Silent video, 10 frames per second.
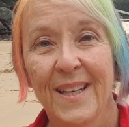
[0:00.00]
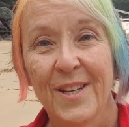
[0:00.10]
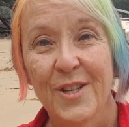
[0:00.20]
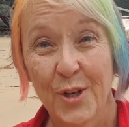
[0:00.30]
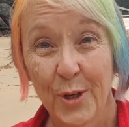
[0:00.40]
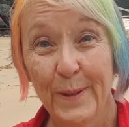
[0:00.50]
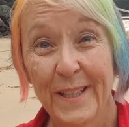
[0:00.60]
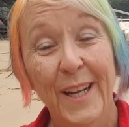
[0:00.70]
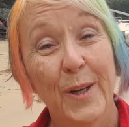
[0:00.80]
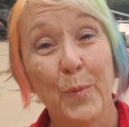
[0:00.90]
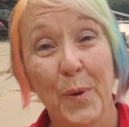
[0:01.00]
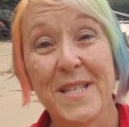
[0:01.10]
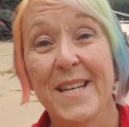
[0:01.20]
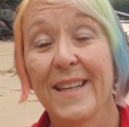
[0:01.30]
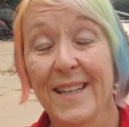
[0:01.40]
Turbotine was
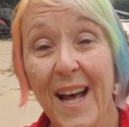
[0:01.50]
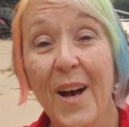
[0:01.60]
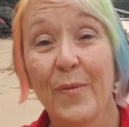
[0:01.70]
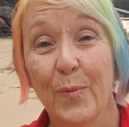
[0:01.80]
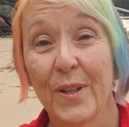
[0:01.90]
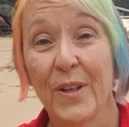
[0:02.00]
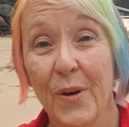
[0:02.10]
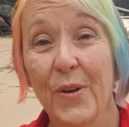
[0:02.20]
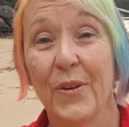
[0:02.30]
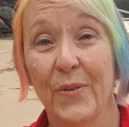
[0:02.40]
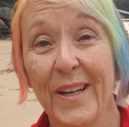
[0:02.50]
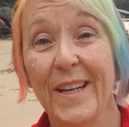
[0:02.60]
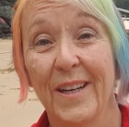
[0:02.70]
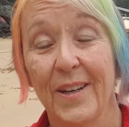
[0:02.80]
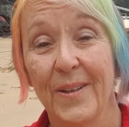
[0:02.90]
in love with
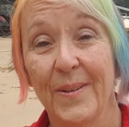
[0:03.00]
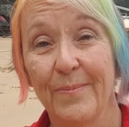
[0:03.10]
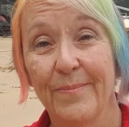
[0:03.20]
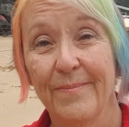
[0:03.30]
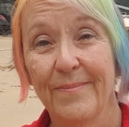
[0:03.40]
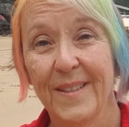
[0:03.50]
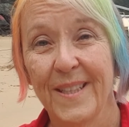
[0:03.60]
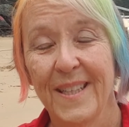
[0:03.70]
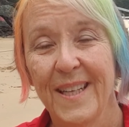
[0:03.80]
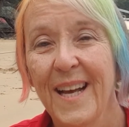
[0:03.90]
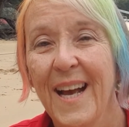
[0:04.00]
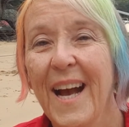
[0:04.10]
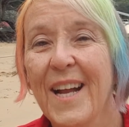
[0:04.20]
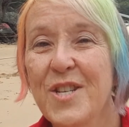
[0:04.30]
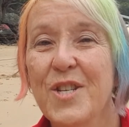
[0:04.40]
Cocorico,
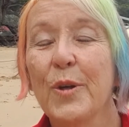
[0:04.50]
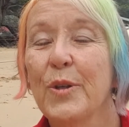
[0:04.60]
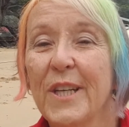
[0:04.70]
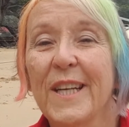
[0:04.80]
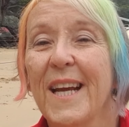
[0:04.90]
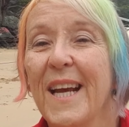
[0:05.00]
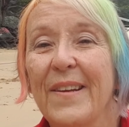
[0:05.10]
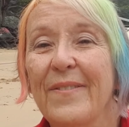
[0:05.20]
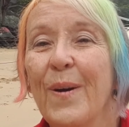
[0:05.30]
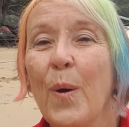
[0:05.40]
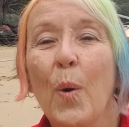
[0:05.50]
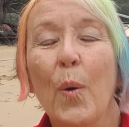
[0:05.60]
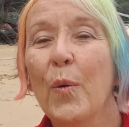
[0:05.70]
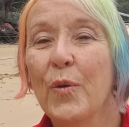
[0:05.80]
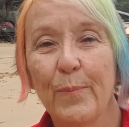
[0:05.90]
and so she gave
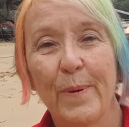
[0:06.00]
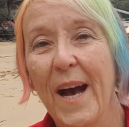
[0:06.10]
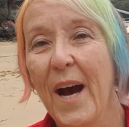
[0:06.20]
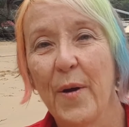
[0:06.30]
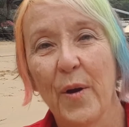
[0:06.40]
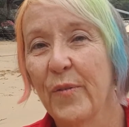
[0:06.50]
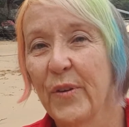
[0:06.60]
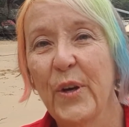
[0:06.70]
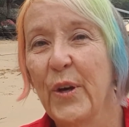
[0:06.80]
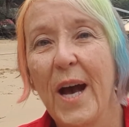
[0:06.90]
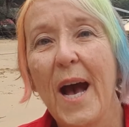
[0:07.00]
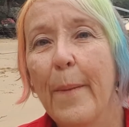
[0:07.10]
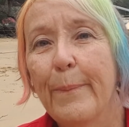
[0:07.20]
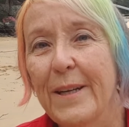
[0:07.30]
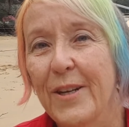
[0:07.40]
all the power over her
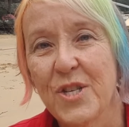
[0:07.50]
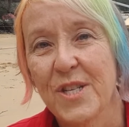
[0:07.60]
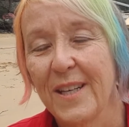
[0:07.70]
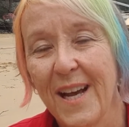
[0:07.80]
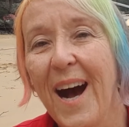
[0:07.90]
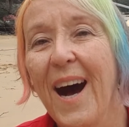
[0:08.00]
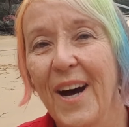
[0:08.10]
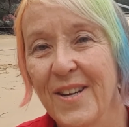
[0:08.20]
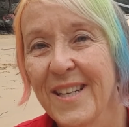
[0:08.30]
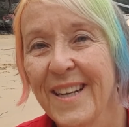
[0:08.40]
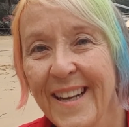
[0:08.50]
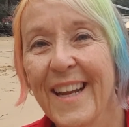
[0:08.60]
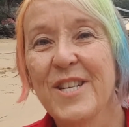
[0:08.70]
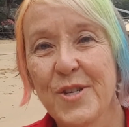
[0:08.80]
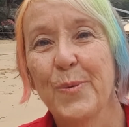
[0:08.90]
happiness and heart
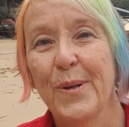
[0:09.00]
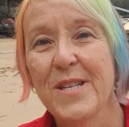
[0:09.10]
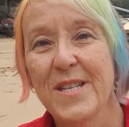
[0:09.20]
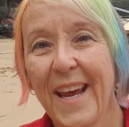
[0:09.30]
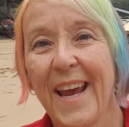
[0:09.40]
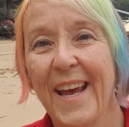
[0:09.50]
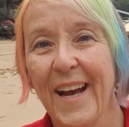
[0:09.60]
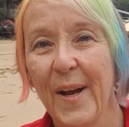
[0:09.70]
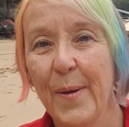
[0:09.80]
into his care.